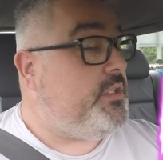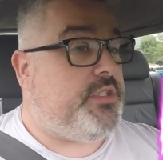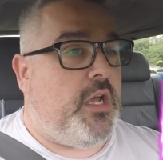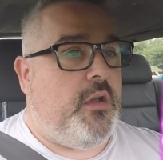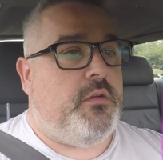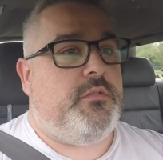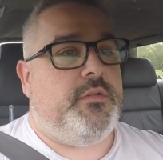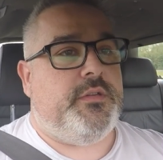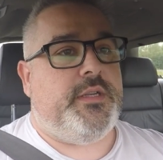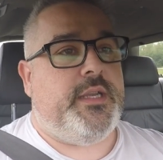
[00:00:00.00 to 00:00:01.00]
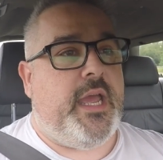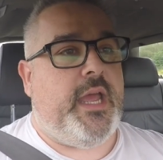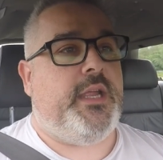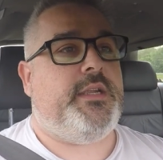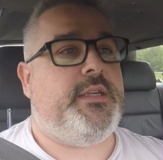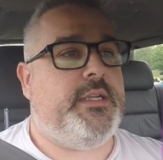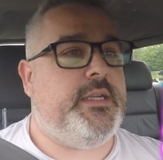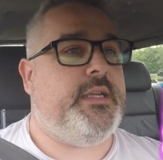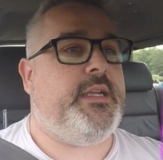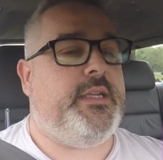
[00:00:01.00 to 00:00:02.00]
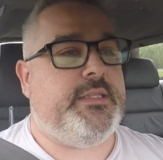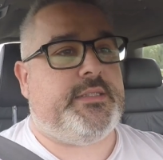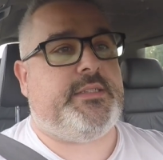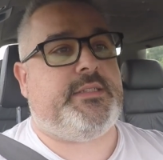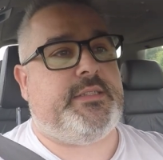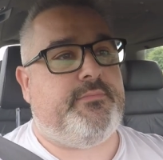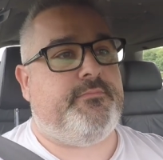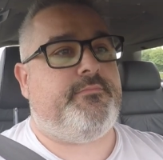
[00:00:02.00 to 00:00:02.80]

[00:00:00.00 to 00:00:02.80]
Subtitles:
So yeah, it's